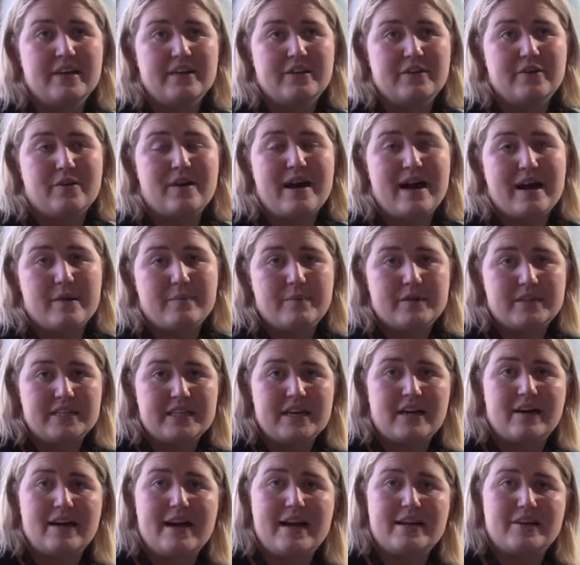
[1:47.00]
Your
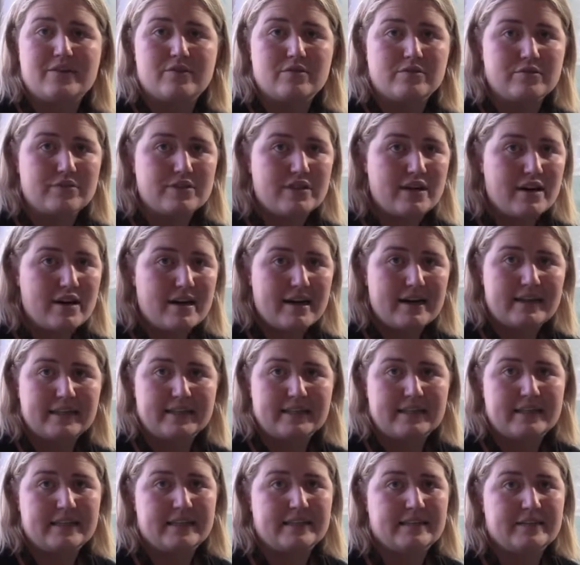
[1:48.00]
appetite, your
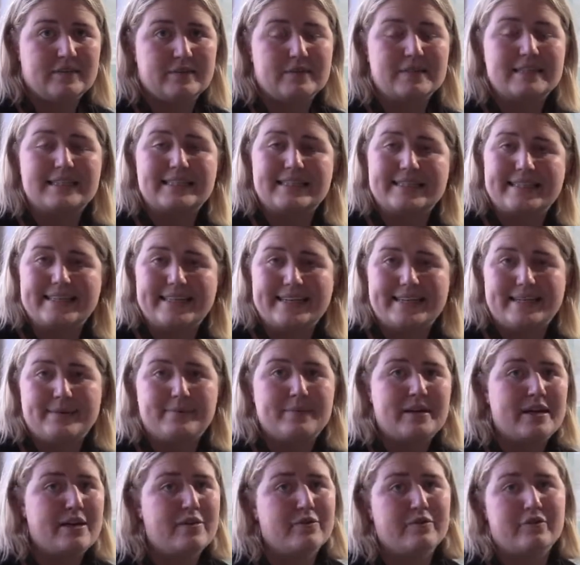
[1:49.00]
diet, your sleep,
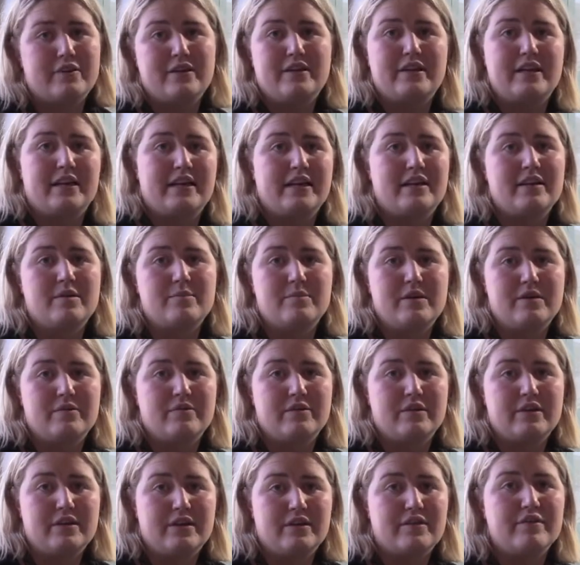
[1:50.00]
everything can be
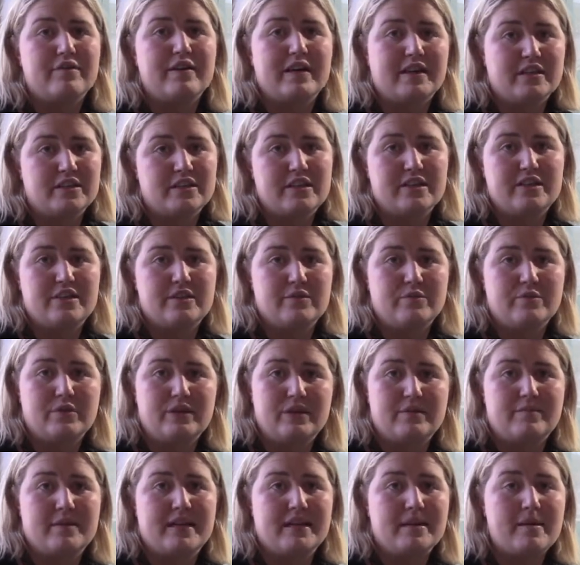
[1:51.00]
really affected and
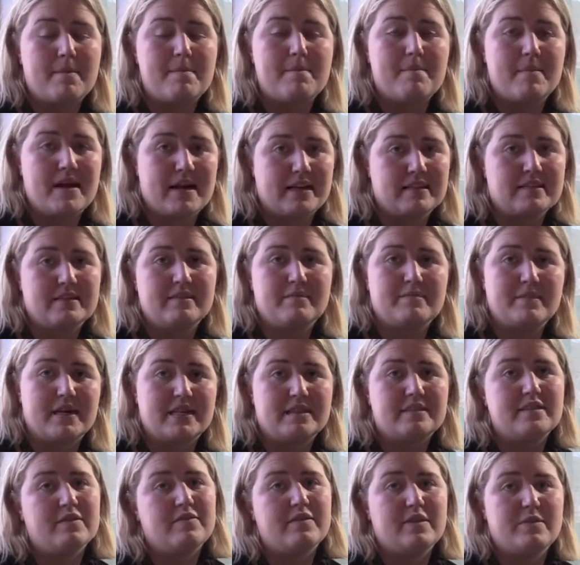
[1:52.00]
really make a massive,
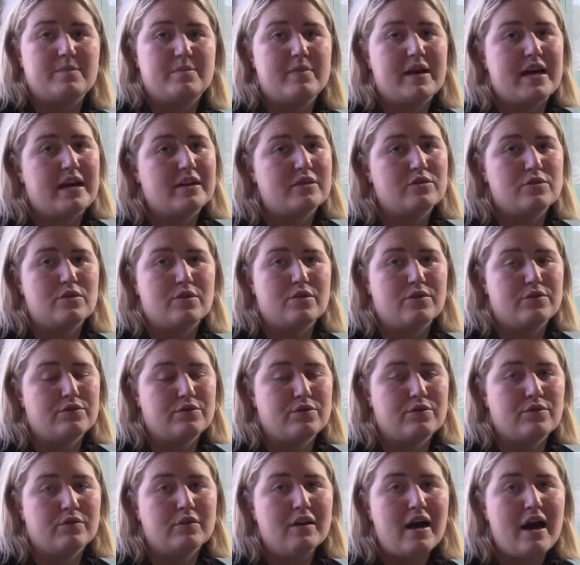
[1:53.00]
massive impact on
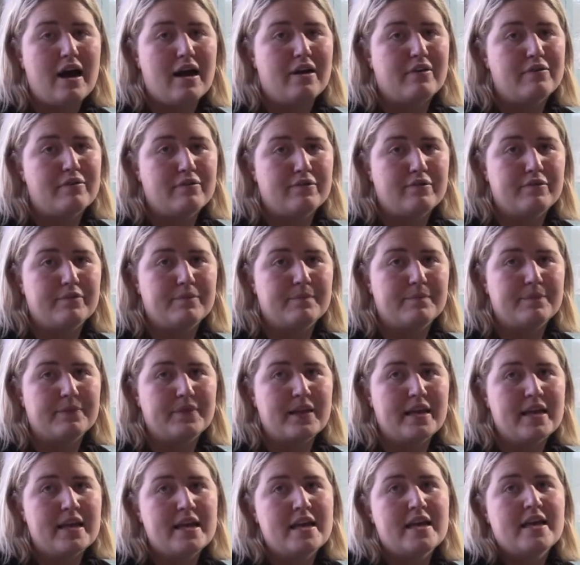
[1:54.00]
your life.
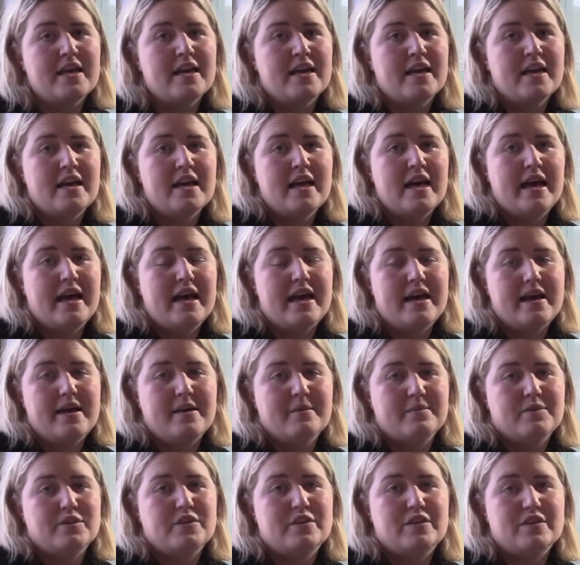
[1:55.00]

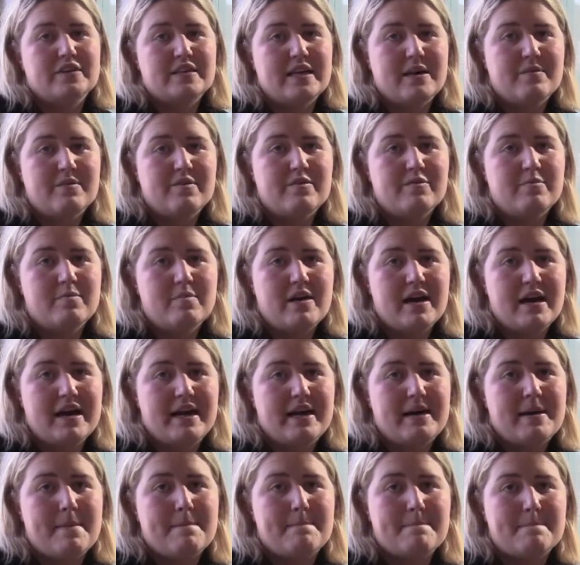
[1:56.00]
So some of
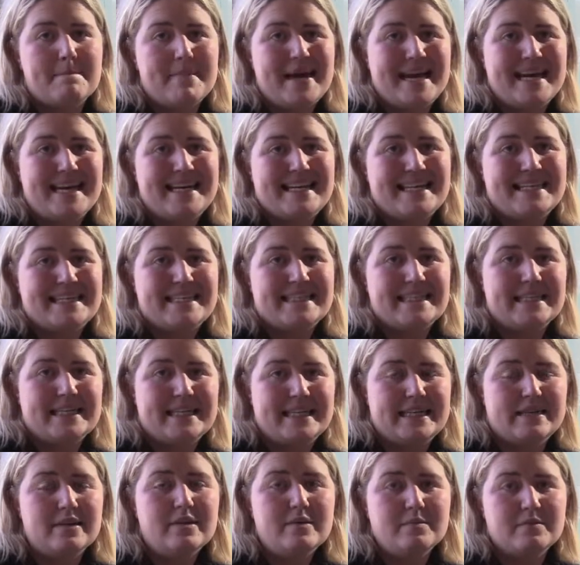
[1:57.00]
my main
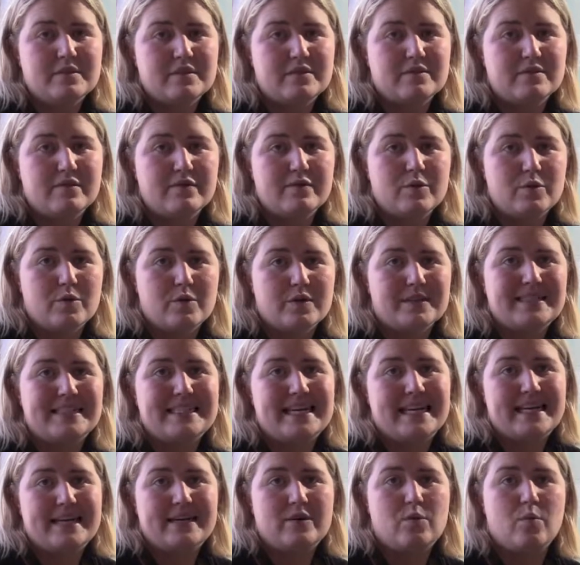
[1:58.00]
tips for
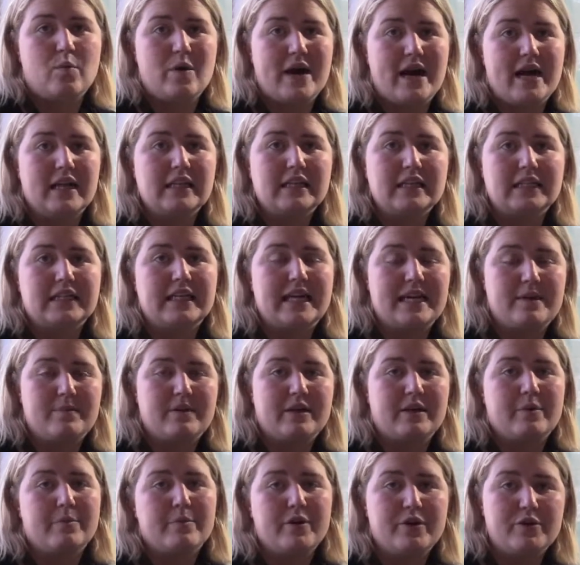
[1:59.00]
staying well and
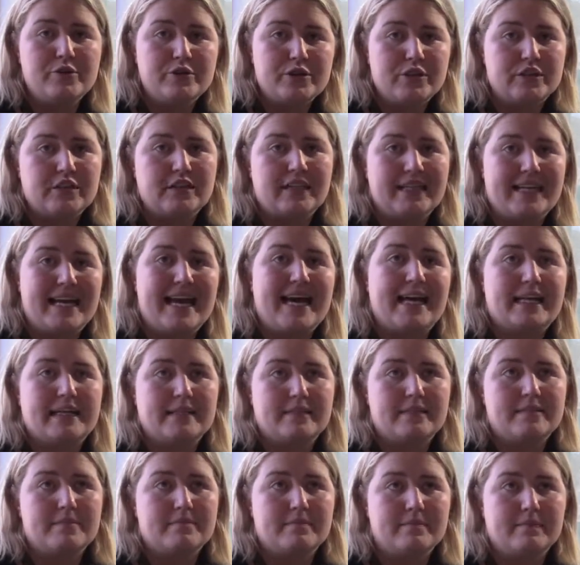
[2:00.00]
keeping emotionally
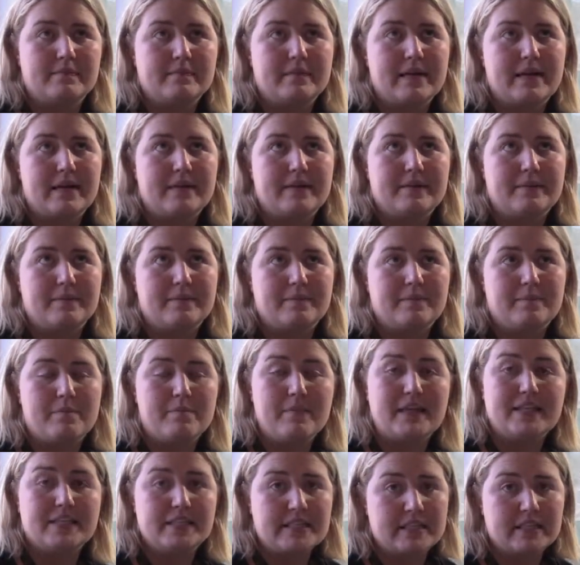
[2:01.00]
and
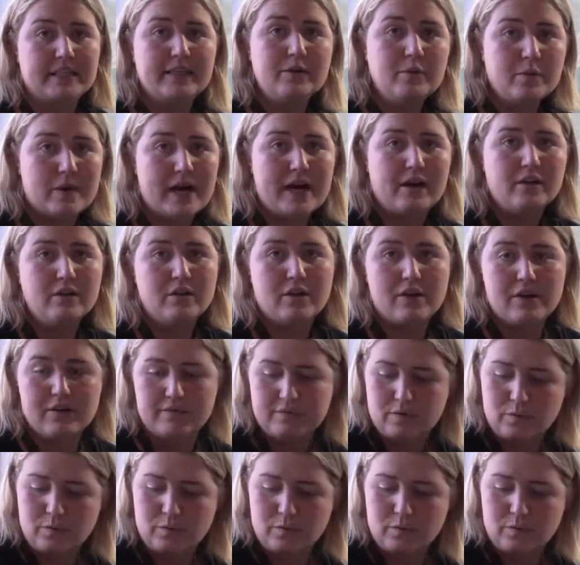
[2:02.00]
mentally well over